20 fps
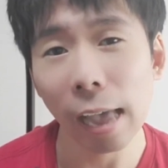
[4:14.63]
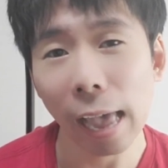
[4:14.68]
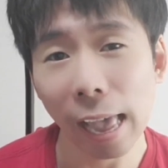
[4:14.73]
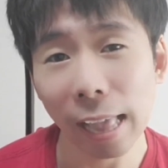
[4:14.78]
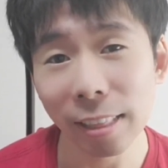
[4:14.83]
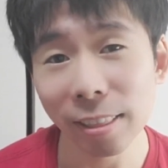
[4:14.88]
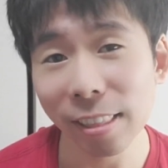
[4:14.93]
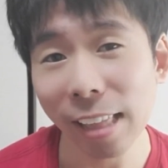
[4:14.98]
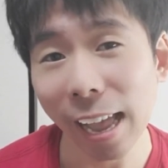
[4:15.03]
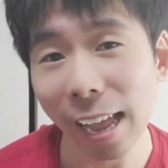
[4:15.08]

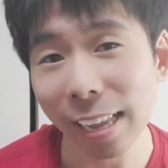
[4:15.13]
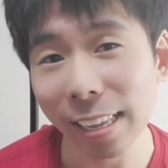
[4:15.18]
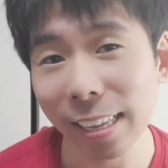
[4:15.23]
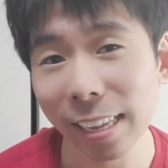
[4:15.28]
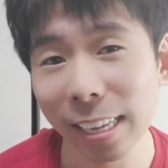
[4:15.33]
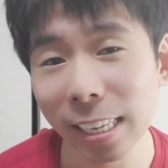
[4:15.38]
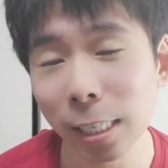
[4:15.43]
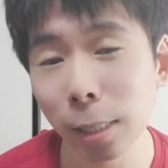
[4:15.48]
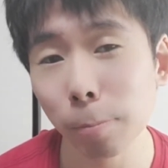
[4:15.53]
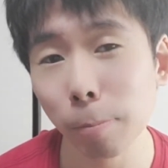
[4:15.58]
And that
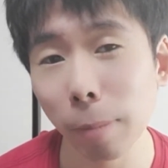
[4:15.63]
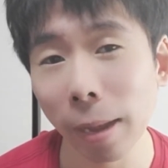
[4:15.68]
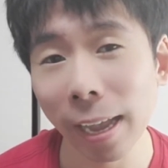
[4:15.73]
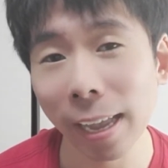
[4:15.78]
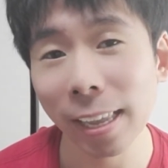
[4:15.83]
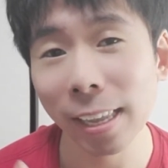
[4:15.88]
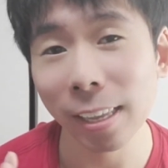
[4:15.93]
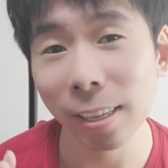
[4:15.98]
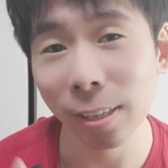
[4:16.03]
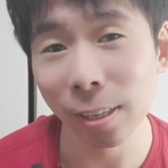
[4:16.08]
is
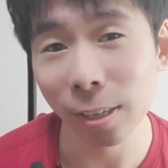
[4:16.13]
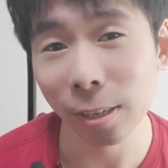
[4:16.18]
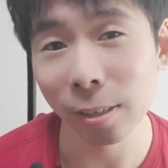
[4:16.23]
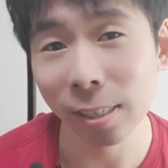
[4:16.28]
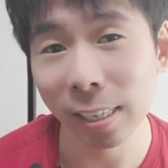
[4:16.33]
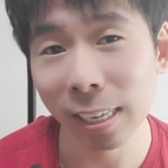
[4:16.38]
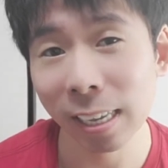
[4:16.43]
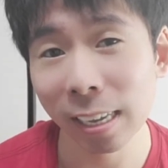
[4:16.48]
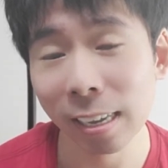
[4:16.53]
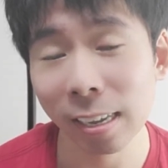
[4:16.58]
by
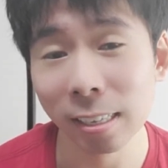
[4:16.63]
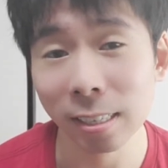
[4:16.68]
using